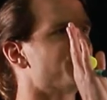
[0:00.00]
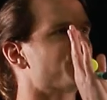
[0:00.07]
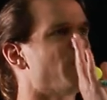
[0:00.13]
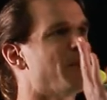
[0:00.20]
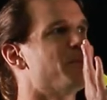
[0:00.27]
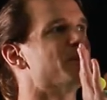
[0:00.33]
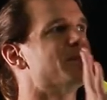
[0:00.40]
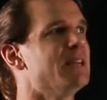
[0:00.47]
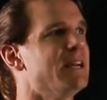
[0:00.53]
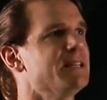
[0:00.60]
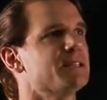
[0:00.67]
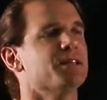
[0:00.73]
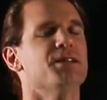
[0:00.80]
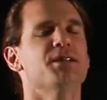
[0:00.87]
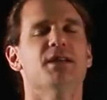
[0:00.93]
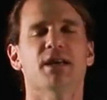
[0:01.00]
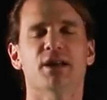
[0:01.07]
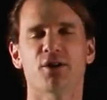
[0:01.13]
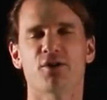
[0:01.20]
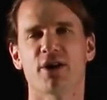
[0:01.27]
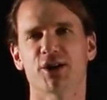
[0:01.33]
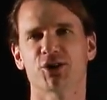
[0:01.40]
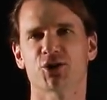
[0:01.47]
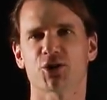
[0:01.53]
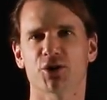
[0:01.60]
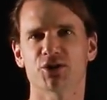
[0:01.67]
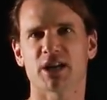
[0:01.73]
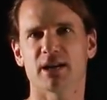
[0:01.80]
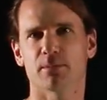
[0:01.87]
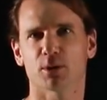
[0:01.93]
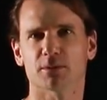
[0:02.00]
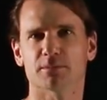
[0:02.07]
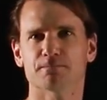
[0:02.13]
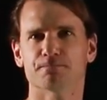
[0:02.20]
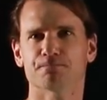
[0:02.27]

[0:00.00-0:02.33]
is represented in a ratio table.